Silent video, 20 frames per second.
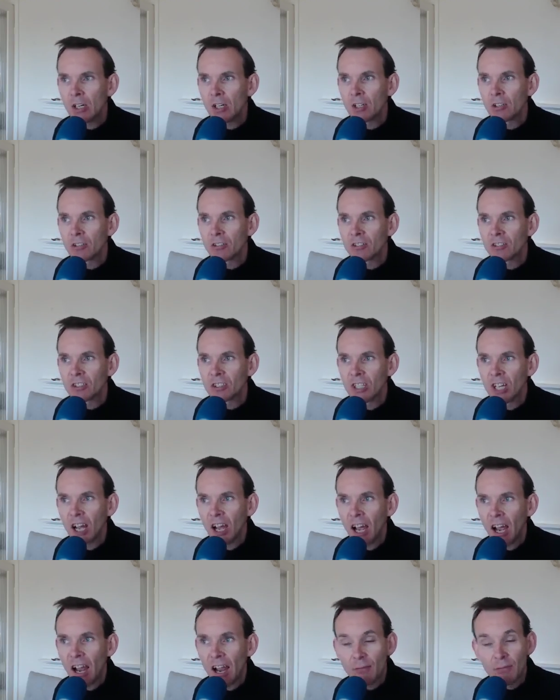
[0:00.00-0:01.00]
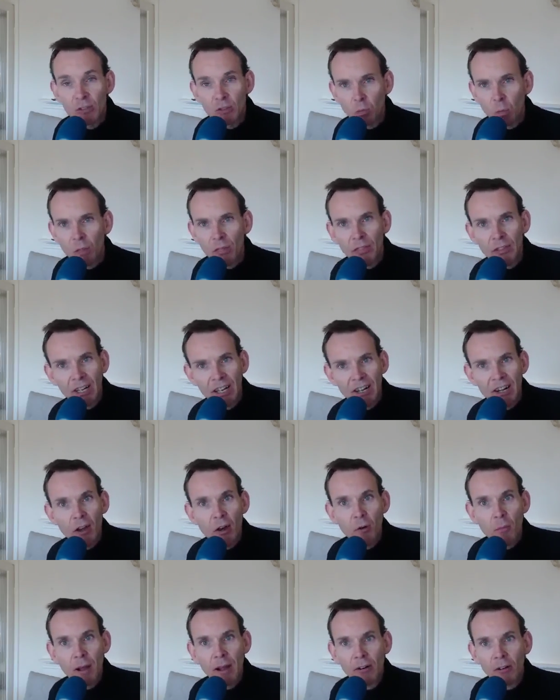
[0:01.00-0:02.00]
Because if there's
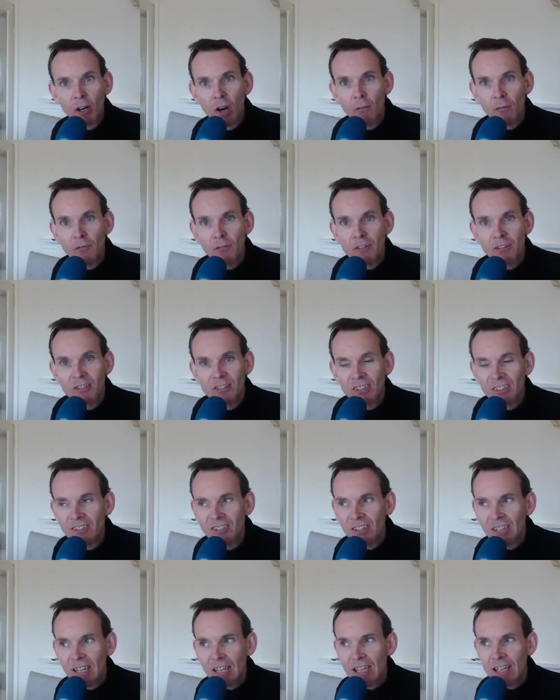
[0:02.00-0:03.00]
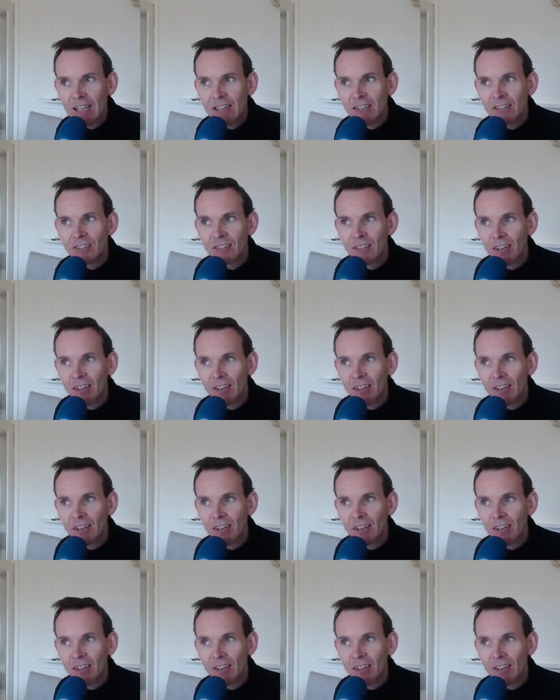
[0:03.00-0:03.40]
one thing I know about conferences,